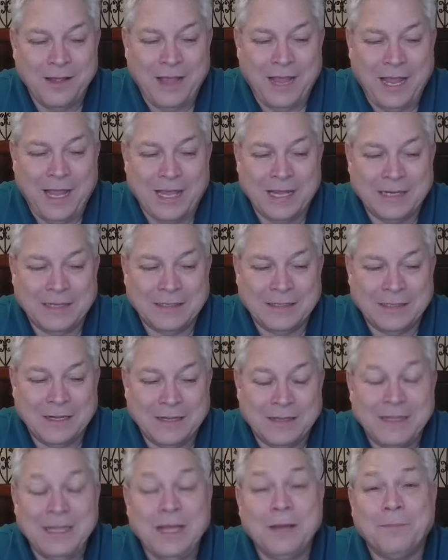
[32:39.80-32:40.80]
and
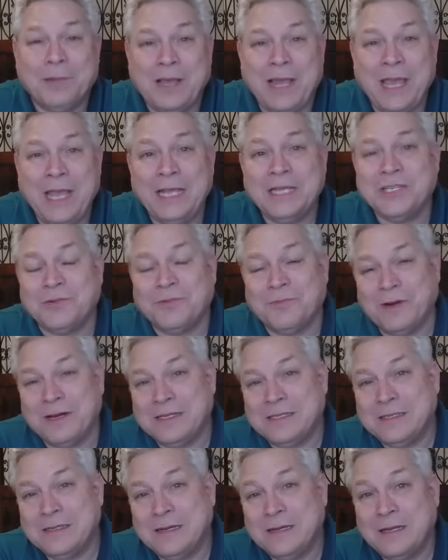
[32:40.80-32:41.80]
the implication
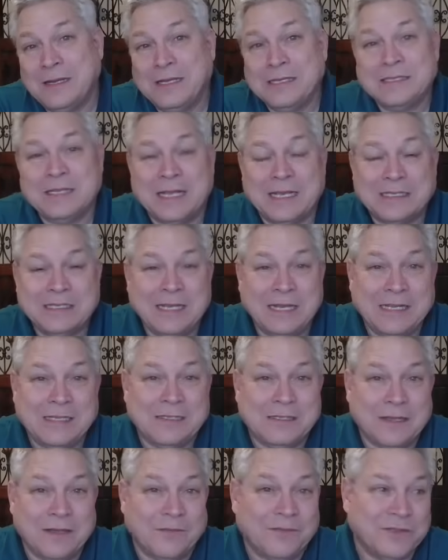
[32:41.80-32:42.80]
was his last
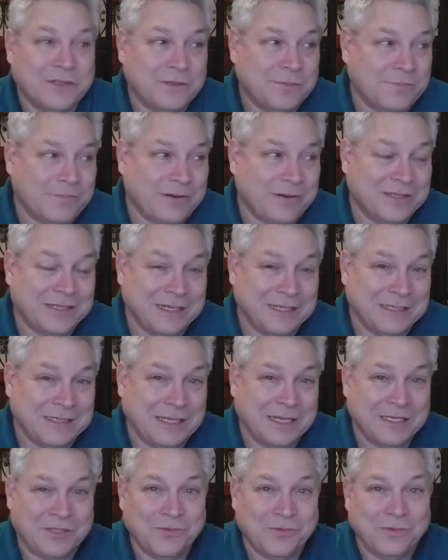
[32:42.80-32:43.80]
days of his
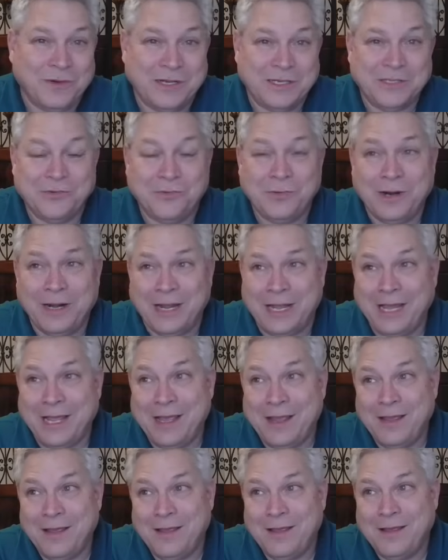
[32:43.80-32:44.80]
presidency in 2020
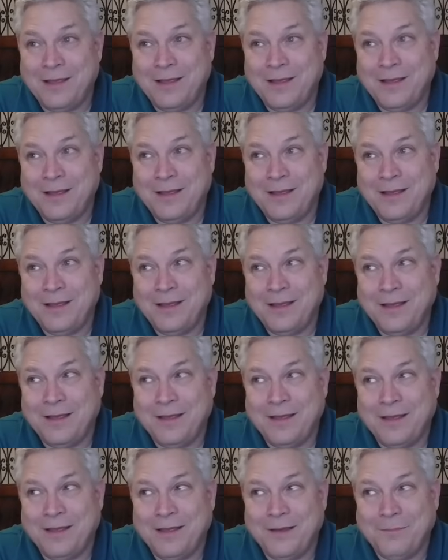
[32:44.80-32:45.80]

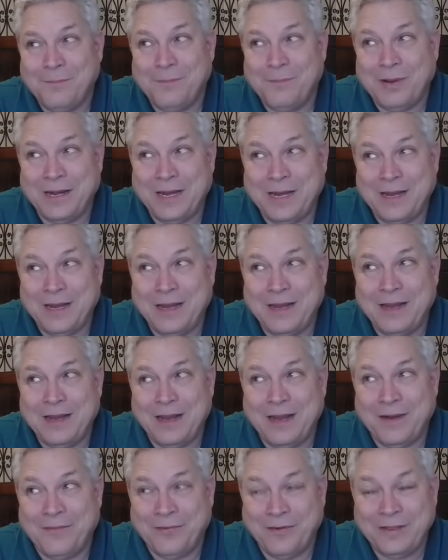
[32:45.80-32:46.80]
but
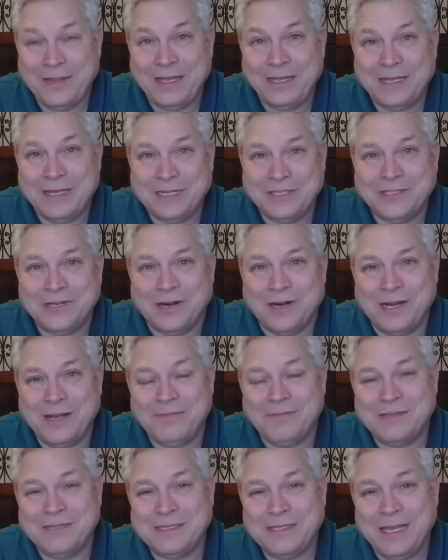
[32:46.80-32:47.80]
everything that johnie
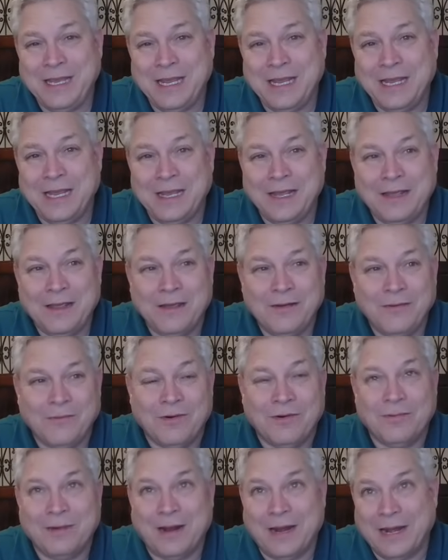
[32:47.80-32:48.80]
was seeing
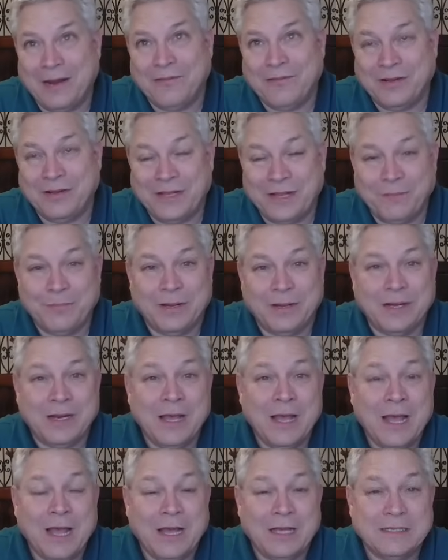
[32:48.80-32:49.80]
well not everything but
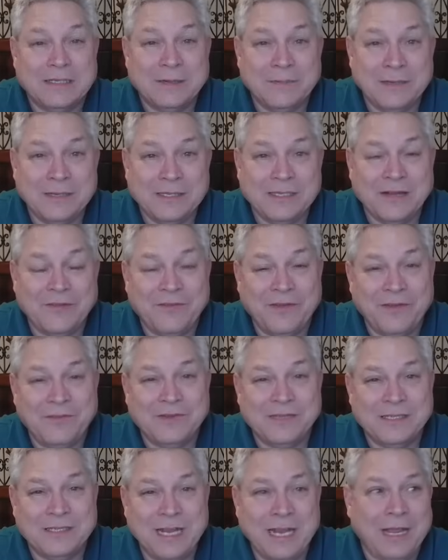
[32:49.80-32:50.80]
some of the stuff he
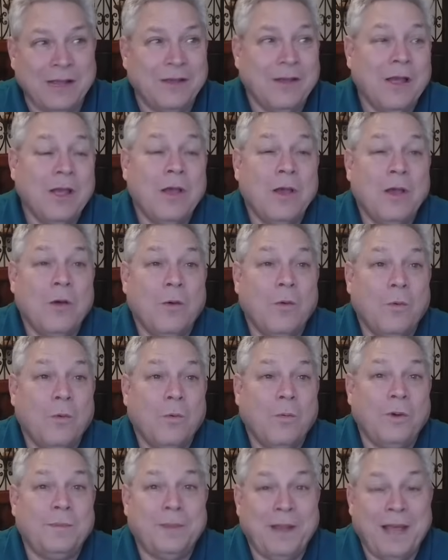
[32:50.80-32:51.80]
was seeing
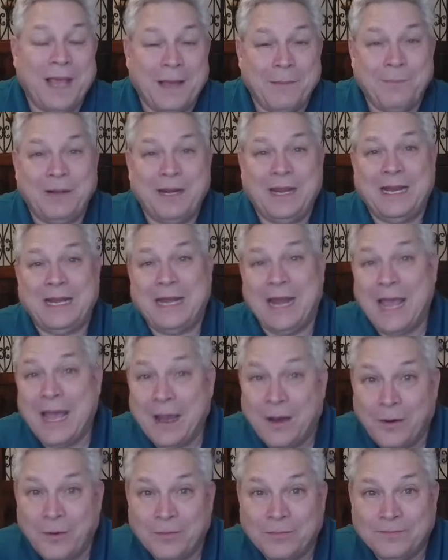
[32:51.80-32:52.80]
would be happening
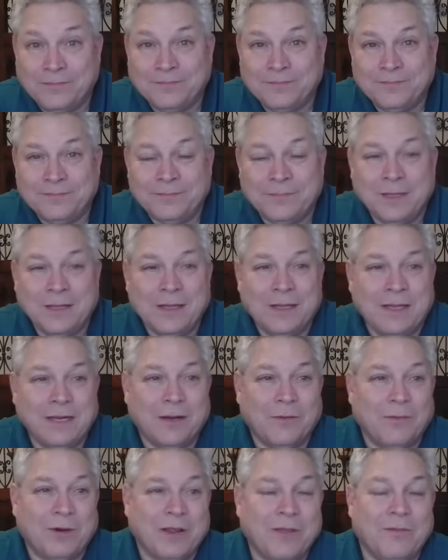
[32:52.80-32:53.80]
now you
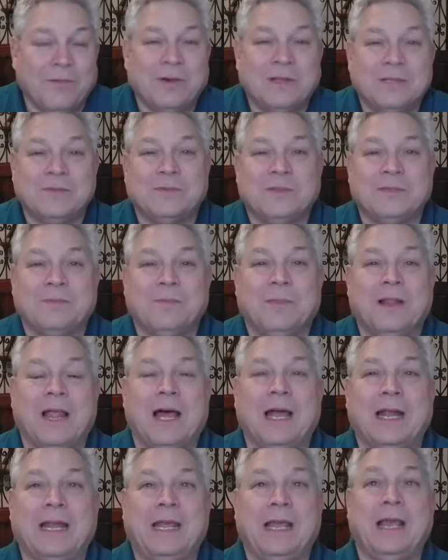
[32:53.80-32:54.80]
know one of the ones was
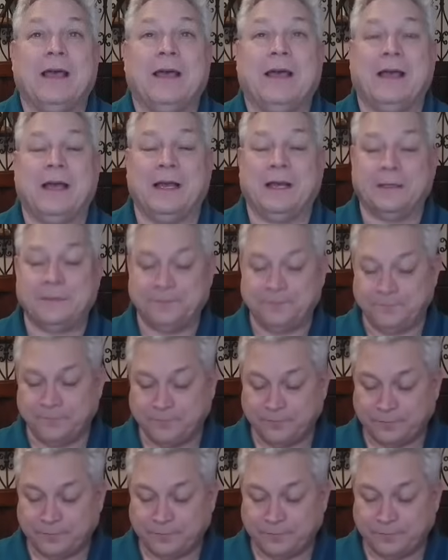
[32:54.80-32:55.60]
melania um,